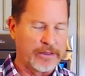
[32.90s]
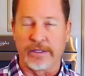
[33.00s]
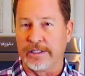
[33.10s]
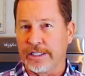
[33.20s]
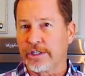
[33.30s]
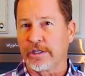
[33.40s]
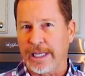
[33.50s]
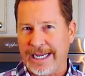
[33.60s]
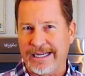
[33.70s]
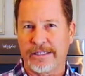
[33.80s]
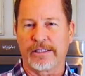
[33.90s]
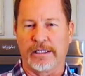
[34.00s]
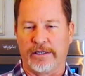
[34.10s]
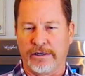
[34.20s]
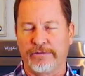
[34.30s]
The digital has
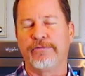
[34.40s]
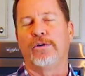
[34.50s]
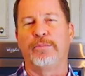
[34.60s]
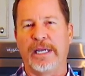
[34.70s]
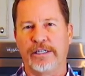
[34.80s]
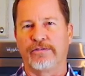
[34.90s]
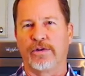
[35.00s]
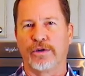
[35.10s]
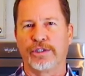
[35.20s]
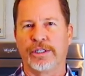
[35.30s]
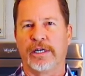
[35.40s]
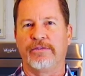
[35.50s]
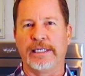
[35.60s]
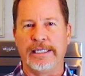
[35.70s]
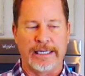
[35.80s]
a full page version of
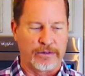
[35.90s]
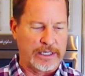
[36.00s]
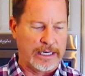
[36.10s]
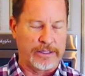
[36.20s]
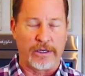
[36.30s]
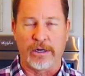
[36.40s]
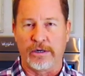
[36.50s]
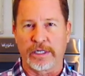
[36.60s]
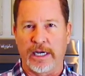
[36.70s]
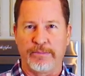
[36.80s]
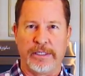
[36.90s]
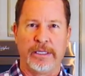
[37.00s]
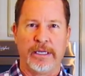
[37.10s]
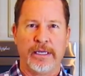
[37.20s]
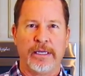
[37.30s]
the Eat Out Guide. The hard copy
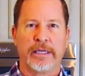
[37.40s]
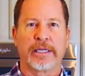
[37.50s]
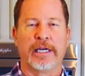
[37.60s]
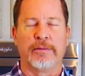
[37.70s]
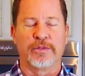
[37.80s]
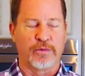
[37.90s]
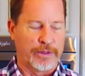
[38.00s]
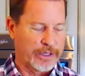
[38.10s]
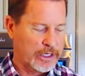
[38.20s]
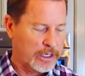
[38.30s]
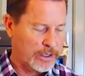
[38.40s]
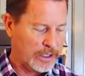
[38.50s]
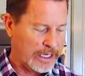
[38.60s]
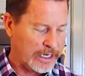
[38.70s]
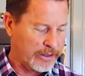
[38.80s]
comes with a card
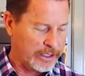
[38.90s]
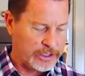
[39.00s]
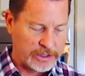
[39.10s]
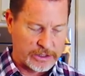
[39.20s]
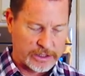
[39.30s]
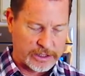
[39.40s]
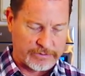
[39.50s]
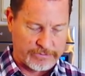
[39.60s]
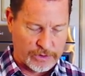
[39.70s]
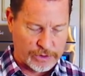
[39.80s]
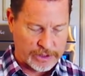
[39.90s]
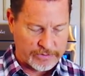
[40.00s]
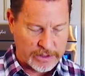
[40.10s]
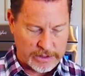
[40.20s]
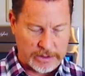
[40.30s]
like this. That's a version of
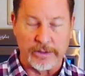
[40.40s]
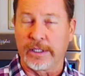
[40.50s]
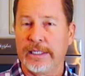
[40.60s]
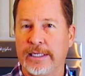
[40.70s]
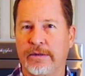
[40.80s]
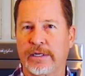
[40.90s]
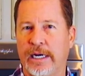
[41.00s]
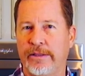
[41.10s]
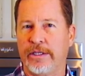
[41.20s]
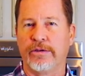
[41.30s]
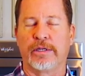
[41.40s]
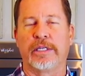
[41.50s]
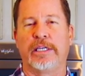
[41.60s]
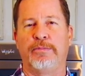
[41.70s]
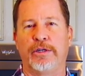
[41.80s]
the Eat Out Guide that you can
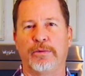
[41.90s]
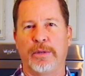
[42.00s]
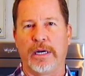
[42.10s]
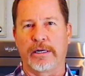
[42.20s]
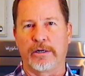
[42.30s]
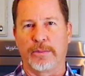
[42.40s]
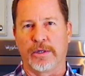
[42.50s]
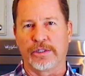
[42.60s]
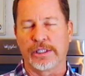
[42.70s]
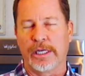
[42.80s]
keep in your pocket or purse.